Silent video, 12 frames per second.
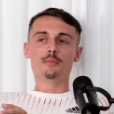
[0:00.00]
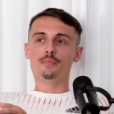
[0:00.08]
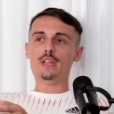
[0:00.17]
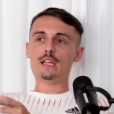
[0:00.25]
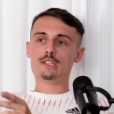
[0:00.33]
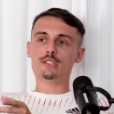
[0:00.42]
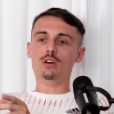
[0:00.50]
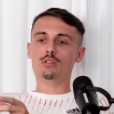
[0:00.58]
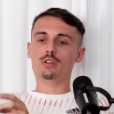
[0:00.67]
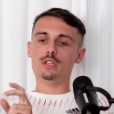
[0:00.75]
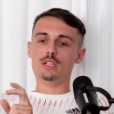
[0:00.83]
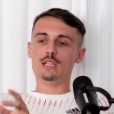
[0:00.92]
it's still
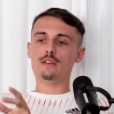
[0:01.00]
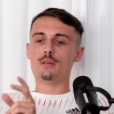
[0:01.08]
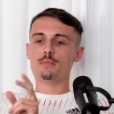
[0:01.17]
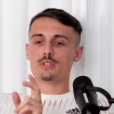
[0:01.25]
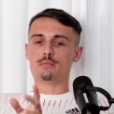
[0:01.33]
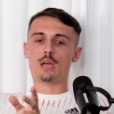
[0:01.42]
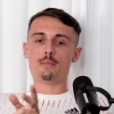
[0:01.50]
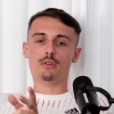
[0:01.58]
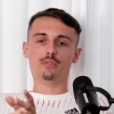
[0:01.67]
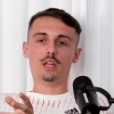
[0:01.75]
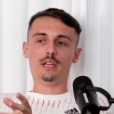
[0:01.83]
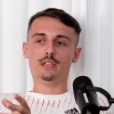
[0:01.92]
good to give them some type of
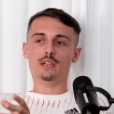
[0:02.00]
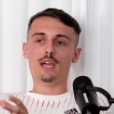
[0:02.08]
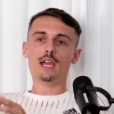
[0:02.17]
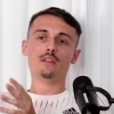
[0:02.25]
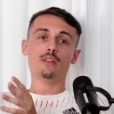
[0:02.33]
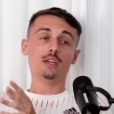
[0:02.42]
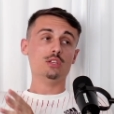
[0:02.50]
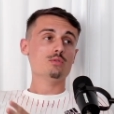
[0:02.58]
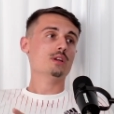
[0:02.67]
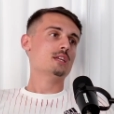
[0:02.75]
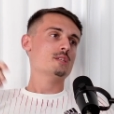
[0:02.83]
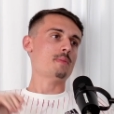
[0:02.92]
like, hey, like you
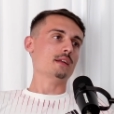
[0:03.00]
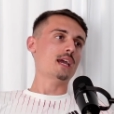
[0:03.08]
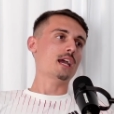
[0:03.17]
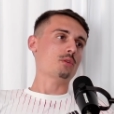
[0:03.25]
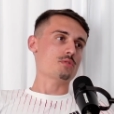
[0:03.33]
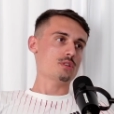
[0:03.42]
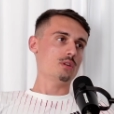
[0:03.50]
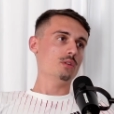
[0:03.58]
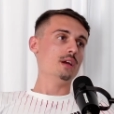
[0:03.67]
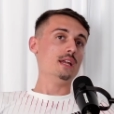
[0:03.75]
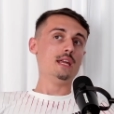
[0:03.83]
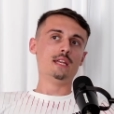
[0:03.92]
can expect X result
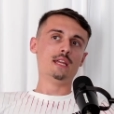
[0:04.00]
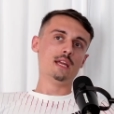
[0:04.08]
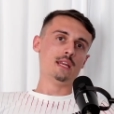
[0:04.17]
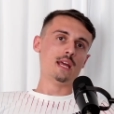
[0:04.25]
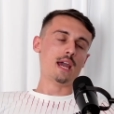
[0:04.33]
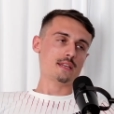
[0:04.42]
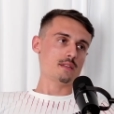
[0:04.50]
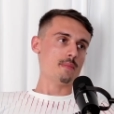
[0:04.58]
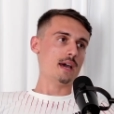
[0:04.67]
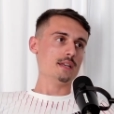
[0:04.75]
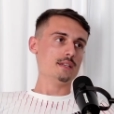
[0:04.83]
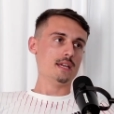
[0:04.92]
in X
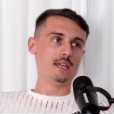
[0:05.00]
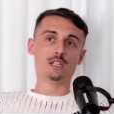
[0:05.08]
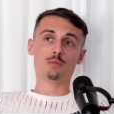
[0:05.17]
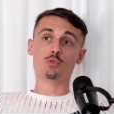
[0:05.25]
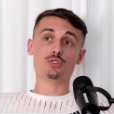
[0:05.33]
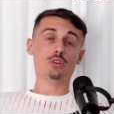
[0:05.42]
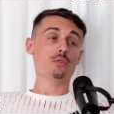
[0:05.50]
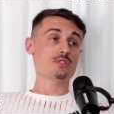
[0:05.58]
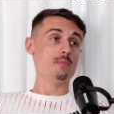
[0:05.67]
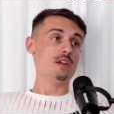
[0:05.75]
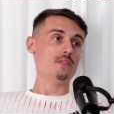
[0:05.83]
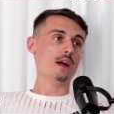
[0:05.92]
amount of days and results
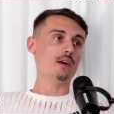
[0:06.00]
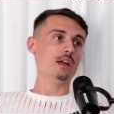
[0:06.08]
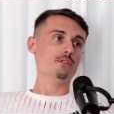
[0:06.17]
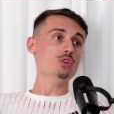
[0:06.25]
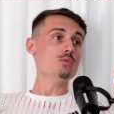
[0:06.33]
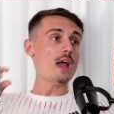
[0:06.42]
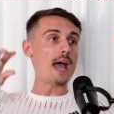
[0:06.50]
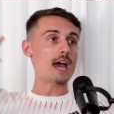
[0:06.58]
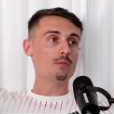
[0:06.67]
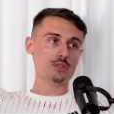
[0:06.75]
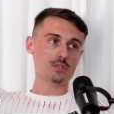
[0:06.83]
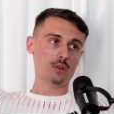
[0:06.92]
may vary. If you add
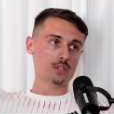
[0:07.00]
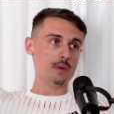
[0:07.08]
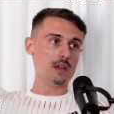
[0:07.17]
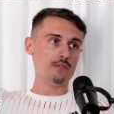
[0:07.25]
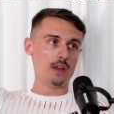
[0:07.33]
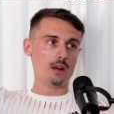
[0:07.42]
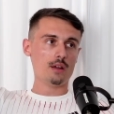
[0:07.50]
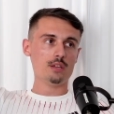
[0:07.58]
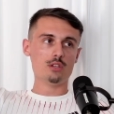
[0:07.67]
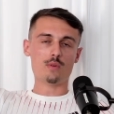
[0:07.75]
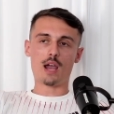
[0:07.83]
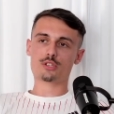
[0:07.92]
results may vary,
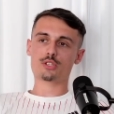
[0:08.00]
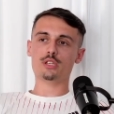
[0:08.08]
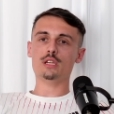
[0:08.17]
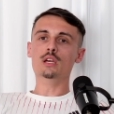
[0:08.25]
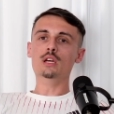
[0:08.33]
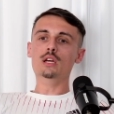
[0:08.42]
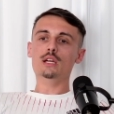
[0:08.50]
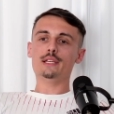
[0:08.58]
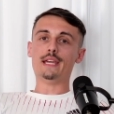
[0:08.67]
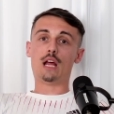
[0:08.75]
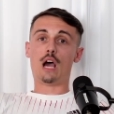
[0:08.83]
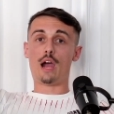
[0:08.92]
you actually
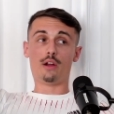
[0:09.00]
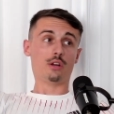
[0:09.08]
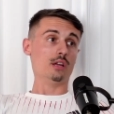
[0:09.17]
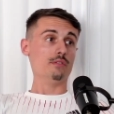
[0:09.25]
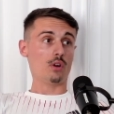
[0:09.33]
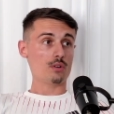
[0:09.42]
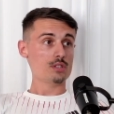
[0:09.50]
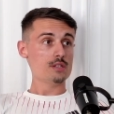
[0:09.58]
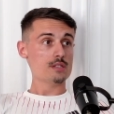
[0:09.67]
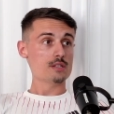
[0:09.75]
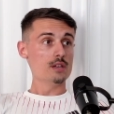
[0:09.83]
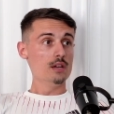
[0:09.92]
get higher conversions.